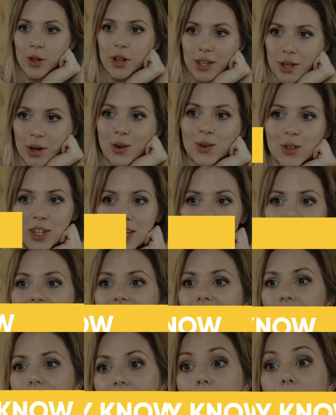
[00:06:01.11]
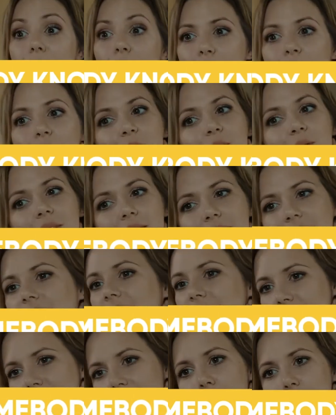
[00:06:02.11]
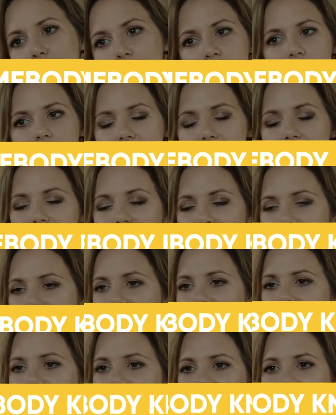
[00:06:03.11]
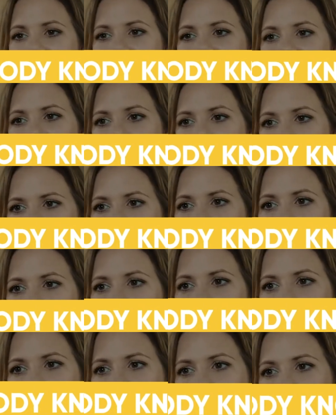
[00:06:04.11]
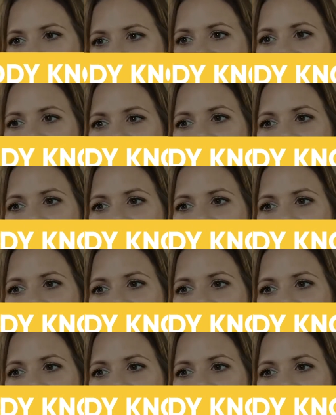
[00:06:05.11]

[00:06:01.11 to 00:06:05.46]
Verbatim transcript: four, which is let somebody know where you are. So for